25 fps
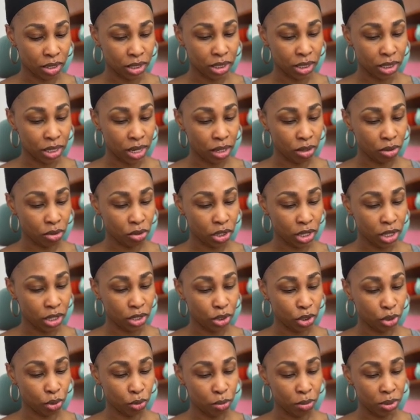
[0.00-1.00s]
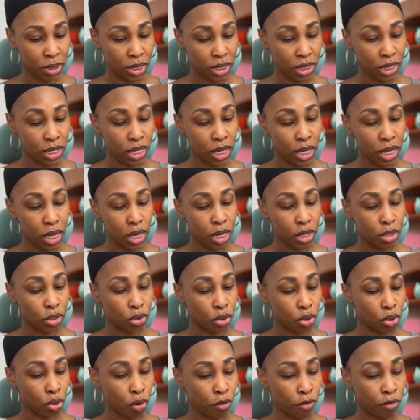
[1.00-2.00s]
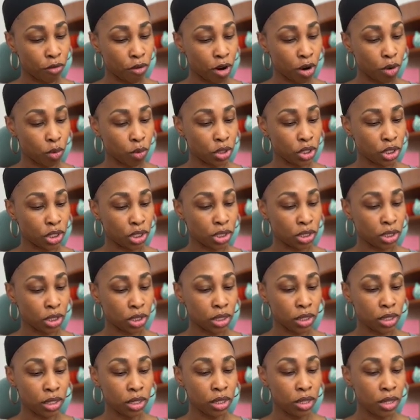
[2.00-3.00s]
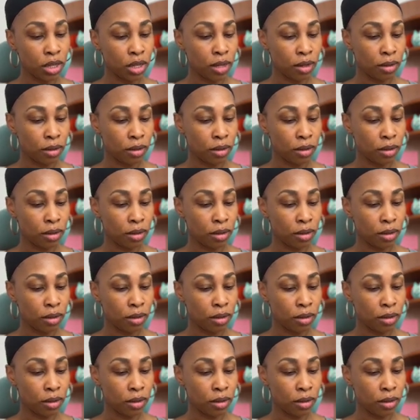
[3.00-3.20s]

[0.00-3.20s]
It's not looking too big so far, which is good